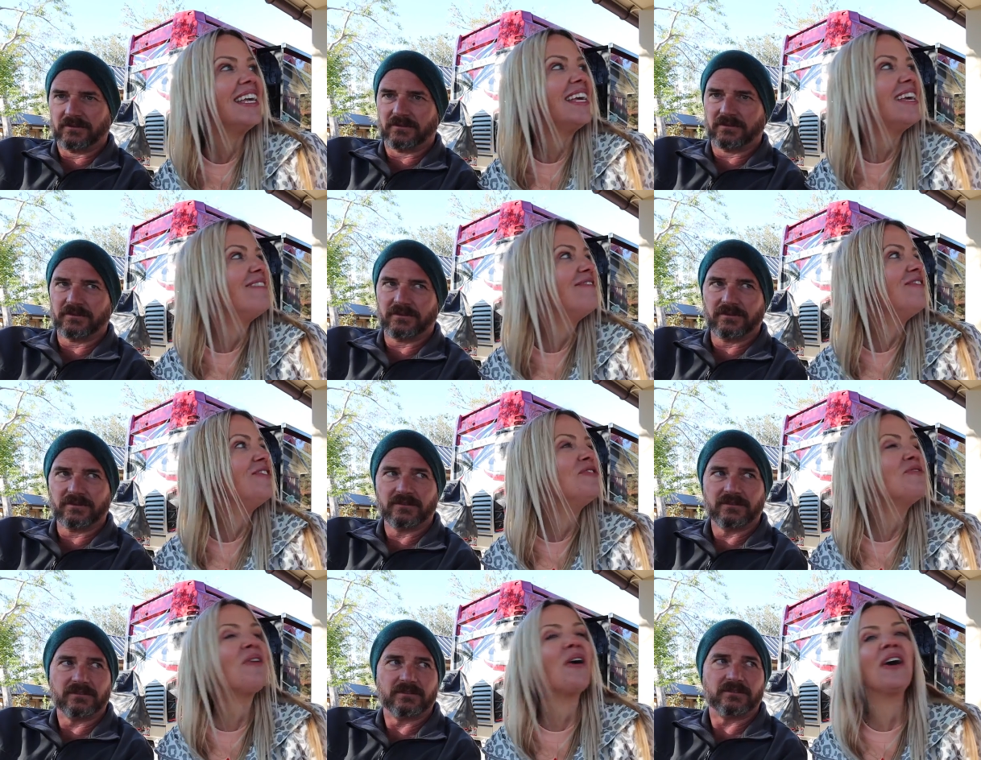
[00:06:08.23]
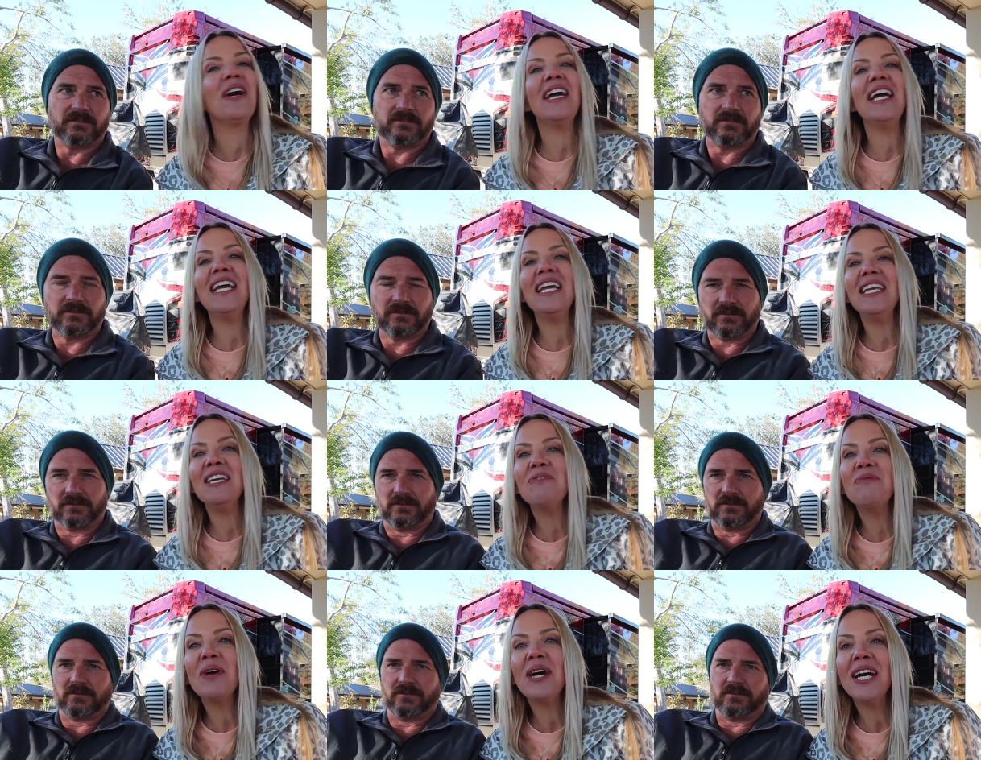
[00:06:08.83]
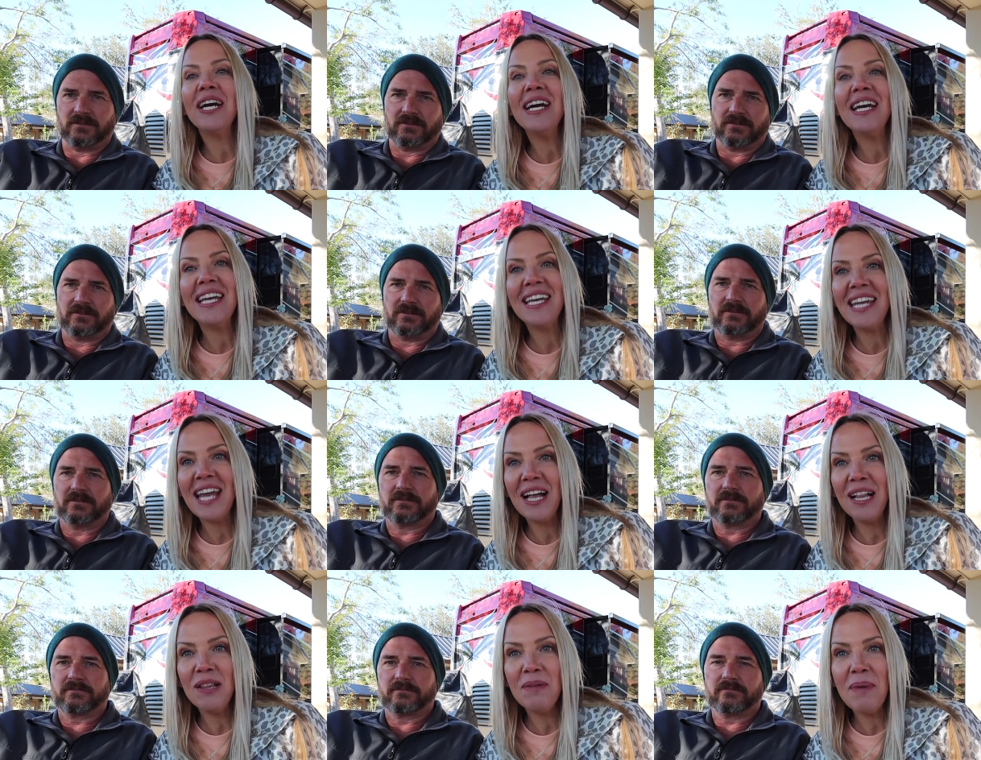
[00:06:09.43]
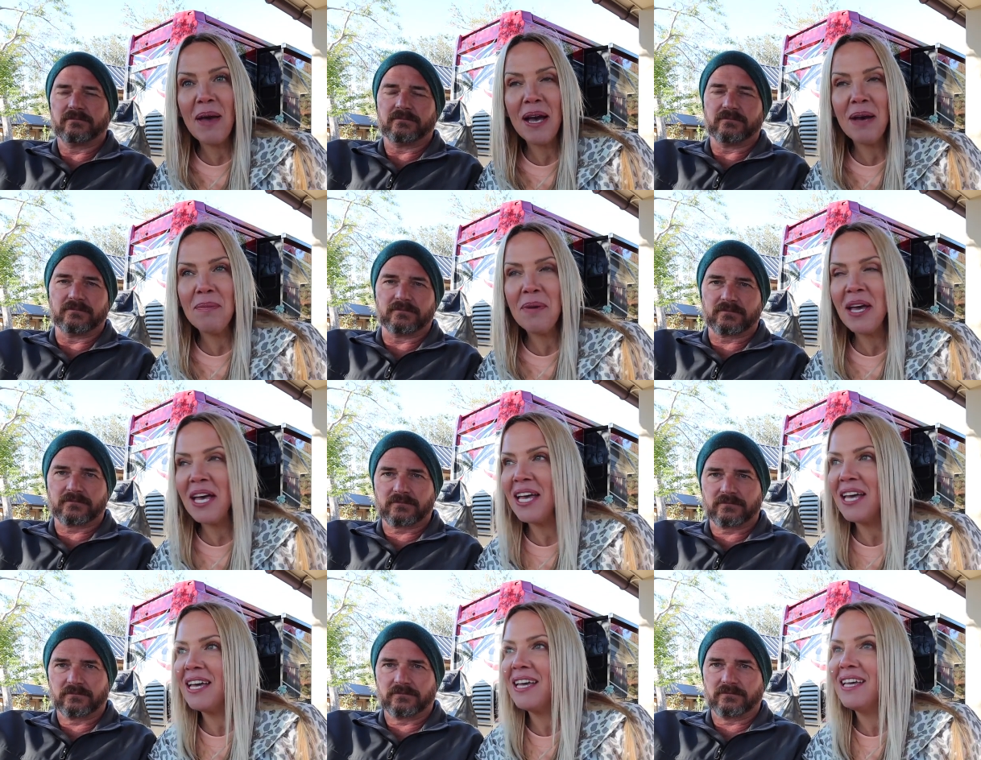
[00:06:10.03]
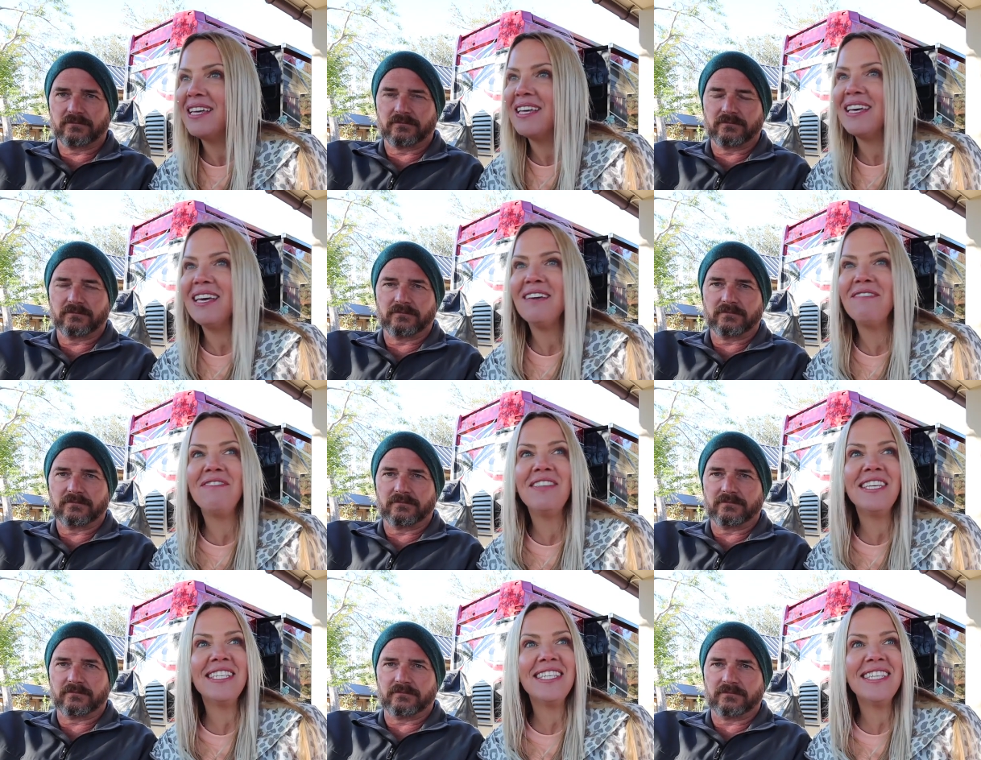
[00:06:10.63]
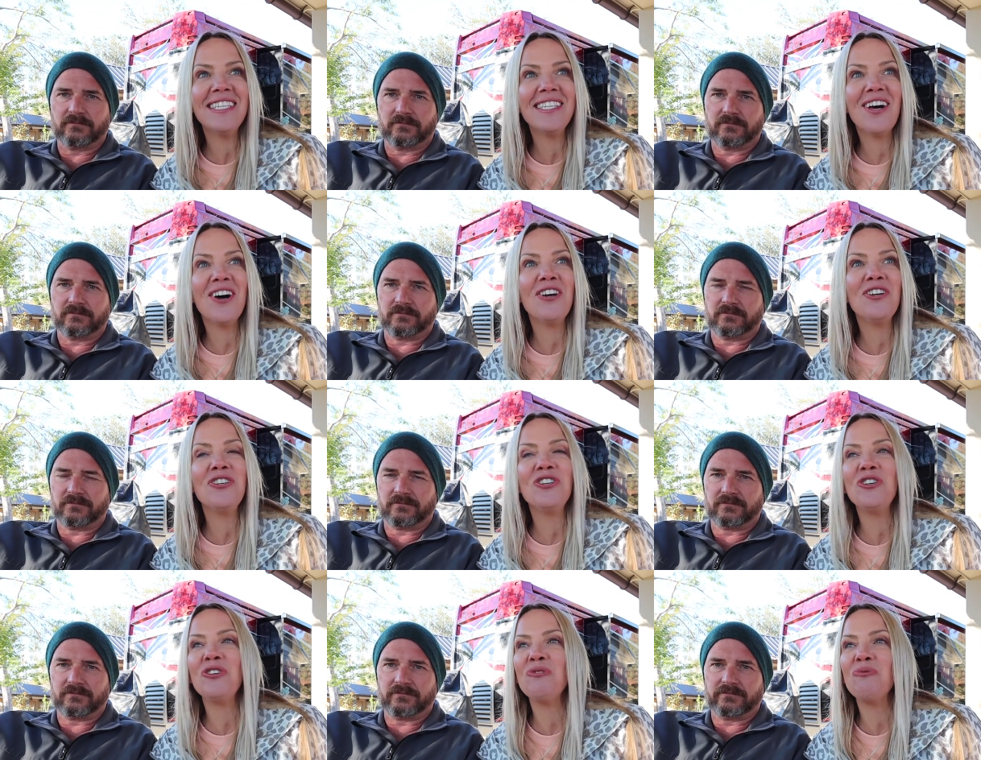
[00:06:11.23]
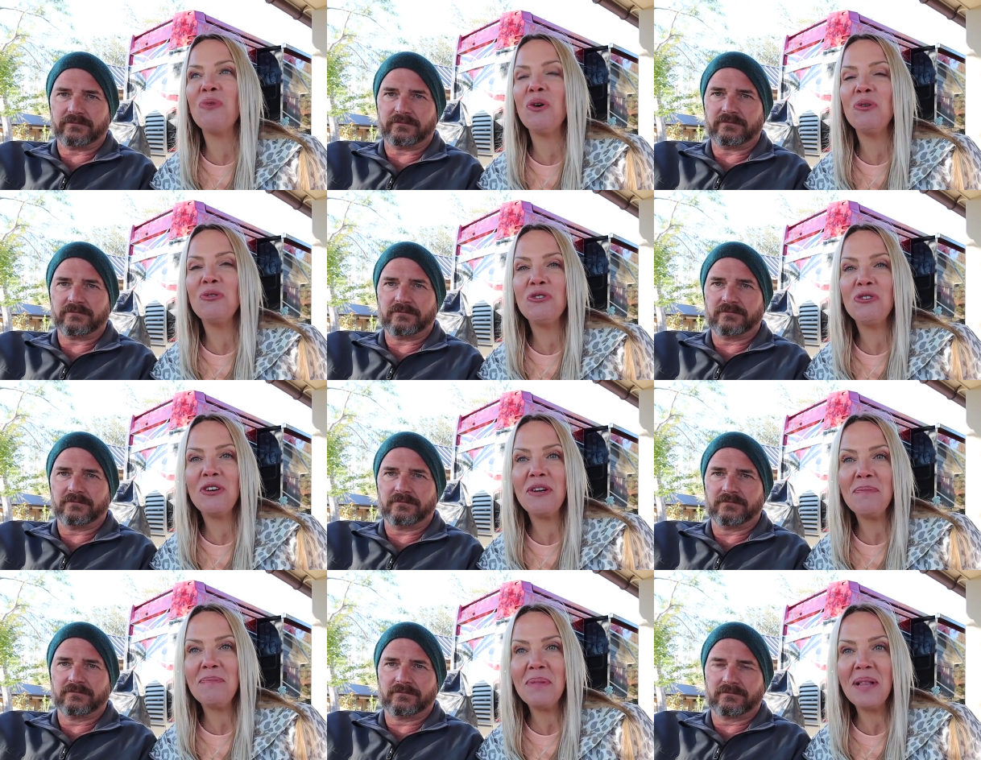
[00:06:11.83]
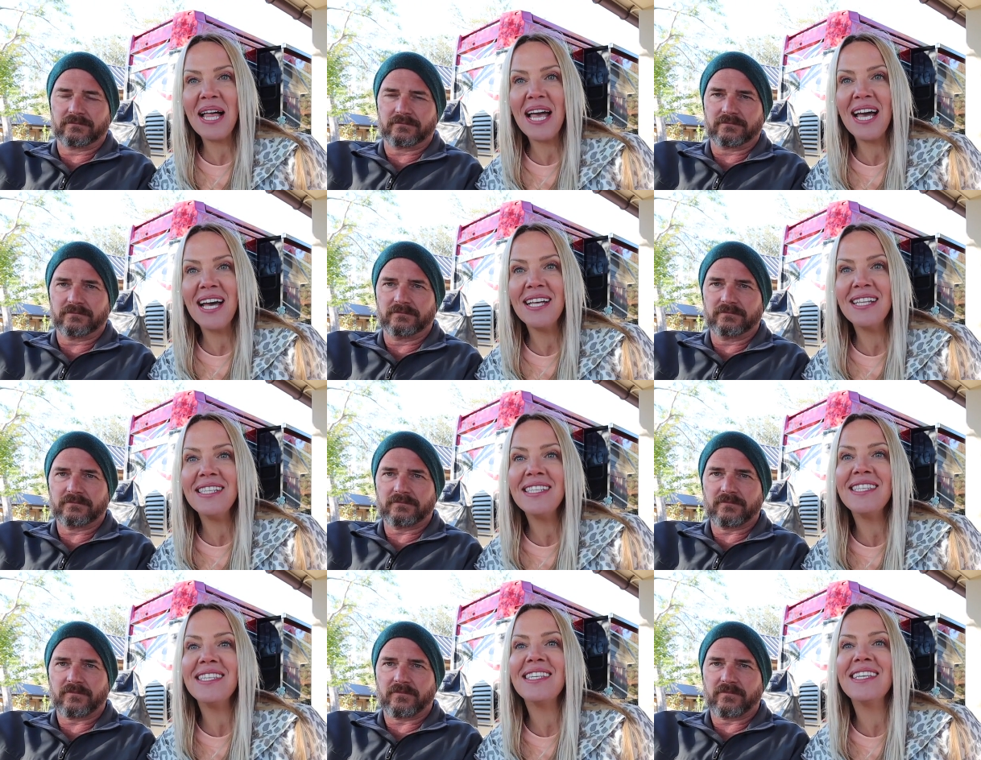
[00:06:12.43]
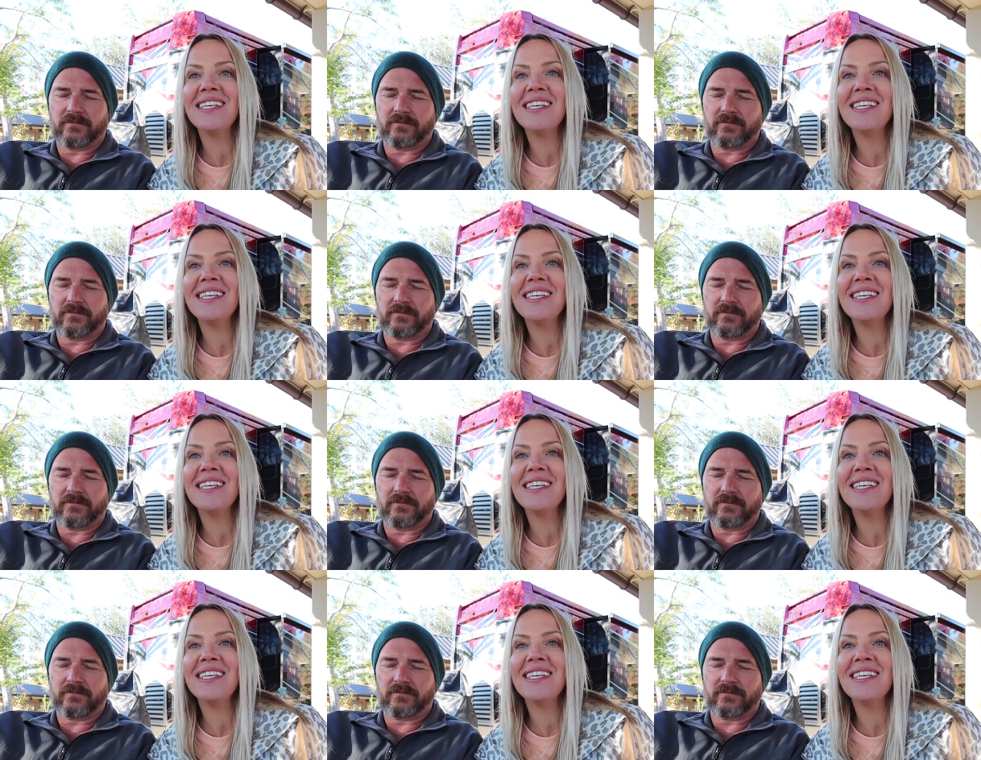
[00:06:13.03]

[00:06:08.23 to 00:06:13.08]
Speaker 1: if you are anywhere in Alabama, if this is on your road trip plans,